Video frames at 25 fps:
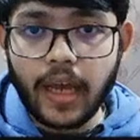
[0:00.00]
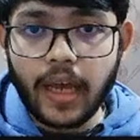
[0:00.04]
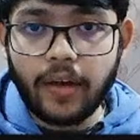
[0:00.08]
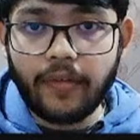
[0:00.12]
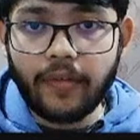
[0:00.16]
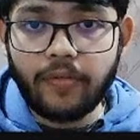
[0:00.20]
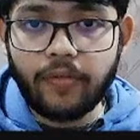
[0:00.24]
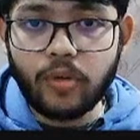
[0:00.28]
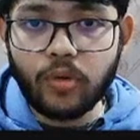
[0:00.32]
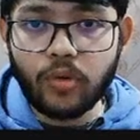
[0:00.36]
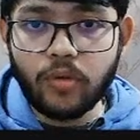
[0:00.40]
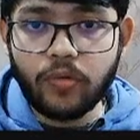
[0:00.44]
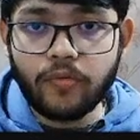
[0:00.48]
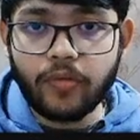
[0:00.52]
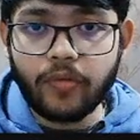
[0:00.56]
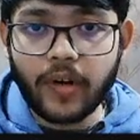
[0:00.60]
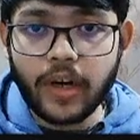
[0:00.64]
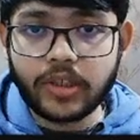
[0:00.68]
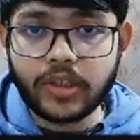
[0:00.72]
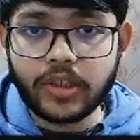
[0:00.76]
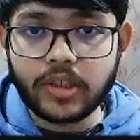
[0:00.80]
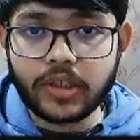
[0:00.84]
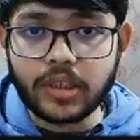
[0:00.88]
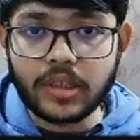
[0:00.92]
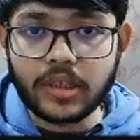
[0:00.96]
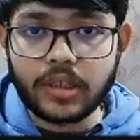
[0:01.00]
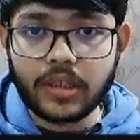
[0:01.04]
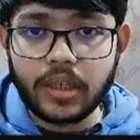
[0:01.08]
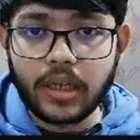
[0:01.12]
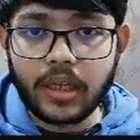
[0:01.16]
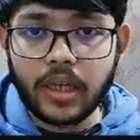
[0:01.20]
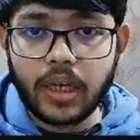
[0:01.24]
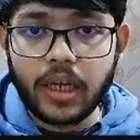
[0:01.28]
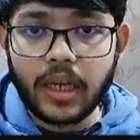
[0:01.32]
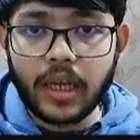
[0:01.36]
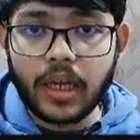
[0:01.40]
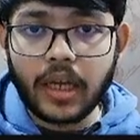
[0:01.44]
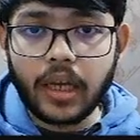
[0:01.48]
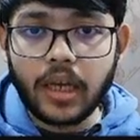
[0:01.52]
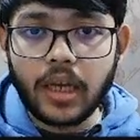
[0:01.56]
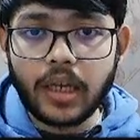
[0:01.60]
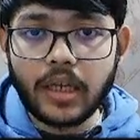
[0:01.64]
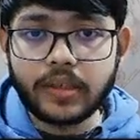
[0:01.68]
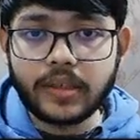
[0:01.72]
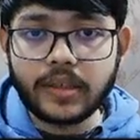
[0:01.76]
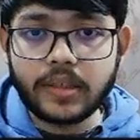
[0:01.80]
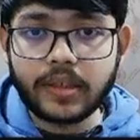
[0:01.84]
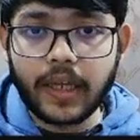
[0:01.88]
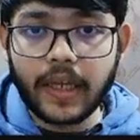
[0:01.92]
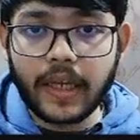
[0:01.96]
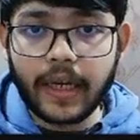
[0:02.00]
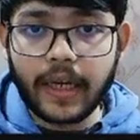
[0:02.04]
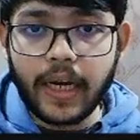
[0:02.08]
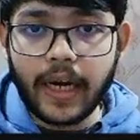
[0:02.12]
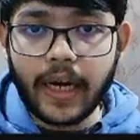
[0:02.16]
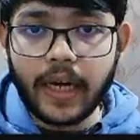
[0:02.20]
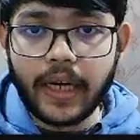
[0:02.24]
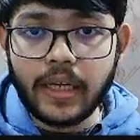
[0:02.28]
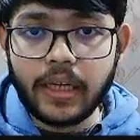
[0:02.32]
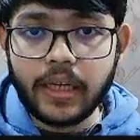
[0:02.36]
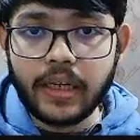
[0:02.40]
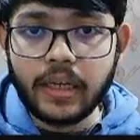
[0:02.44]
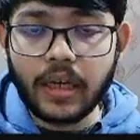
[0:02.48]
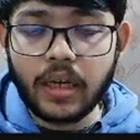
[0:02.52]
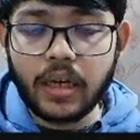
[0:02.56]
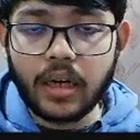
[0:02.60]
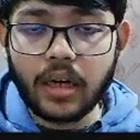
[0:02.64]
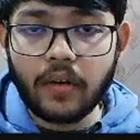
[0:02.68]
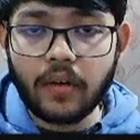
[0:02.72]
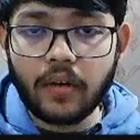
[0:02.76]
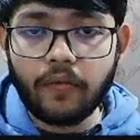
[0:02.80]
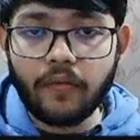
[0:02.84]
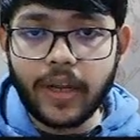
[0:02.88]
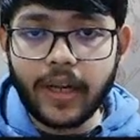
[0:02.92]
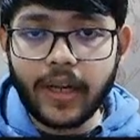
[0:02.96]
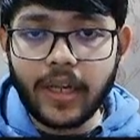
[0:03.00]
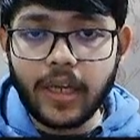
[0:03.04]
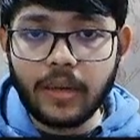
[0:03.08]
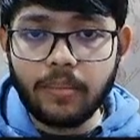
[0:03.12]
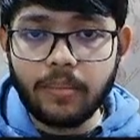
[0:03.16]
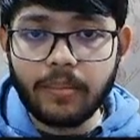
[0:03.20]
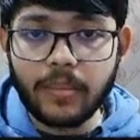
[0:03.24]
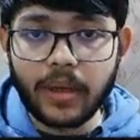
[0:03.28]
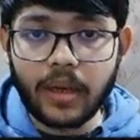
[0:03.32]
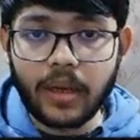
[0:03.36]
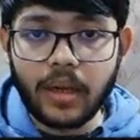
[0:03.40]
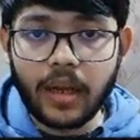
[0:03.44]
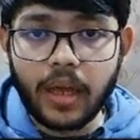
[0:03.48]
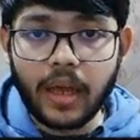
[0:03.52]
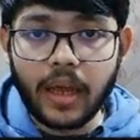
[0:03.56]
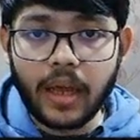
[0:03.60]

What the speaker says: f2 function is creating a variable